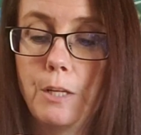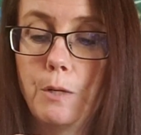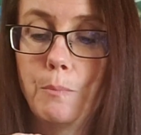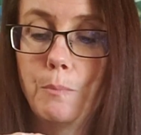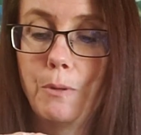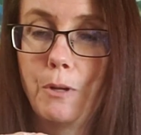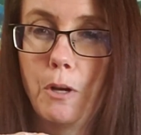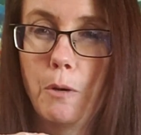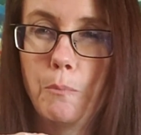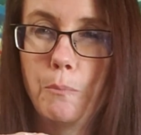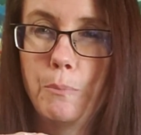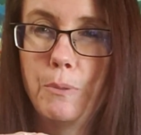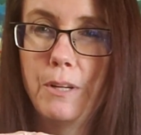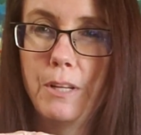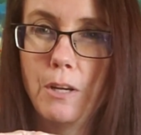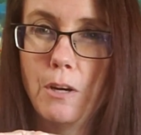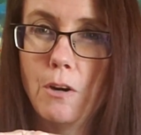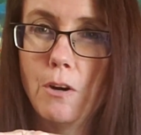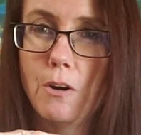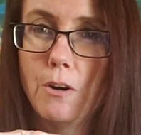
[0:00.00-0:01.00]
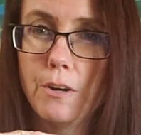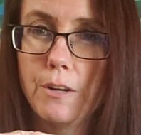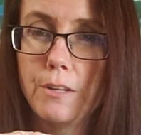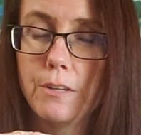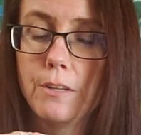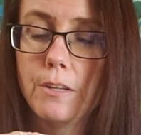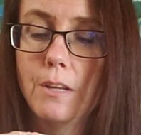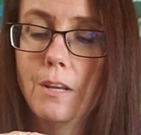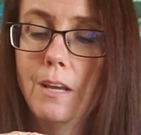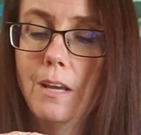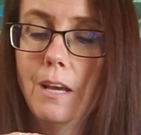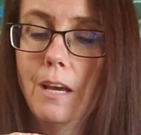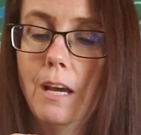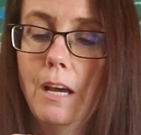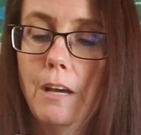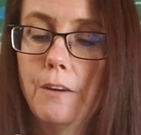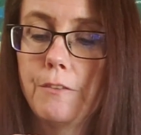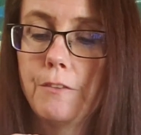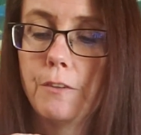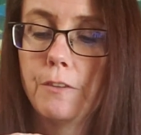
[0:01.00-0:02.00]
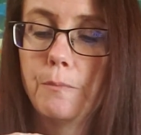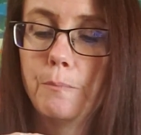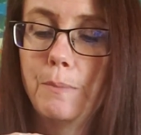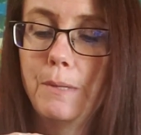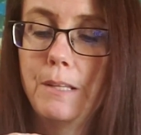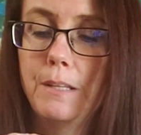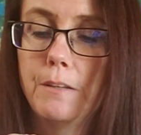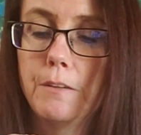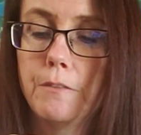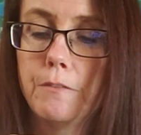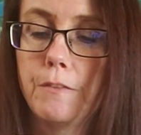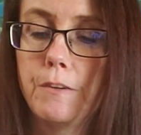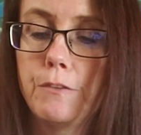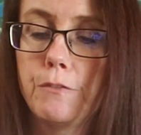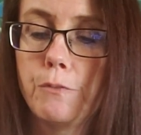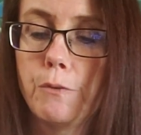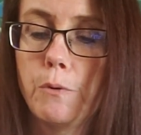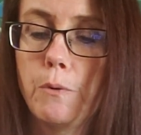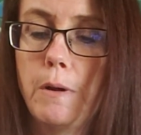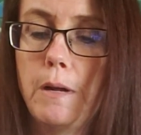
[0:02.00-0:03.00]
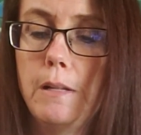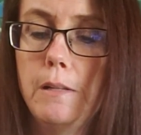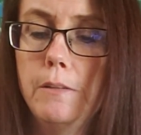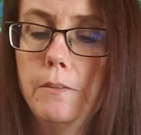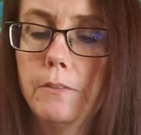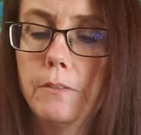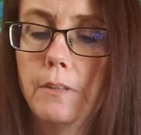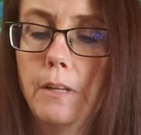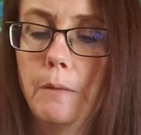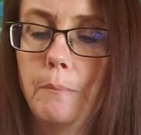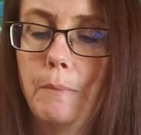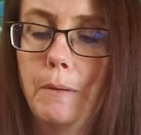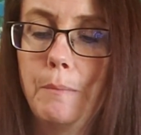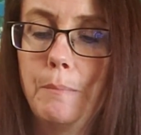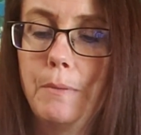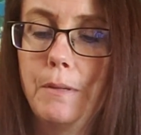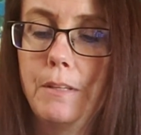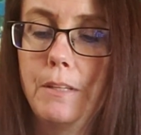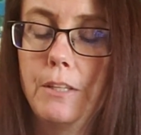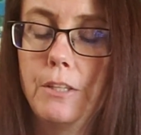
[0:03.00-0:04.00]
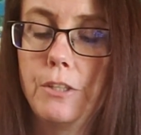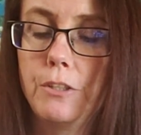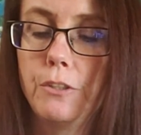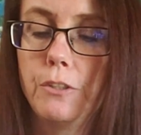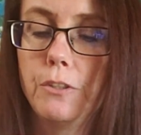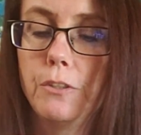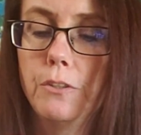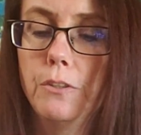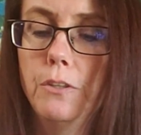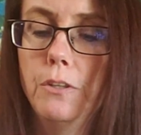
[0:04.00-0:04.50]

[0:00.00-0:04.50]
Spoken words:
they'll become pretty hardened after being in the fridge for a while, so that might be an issue.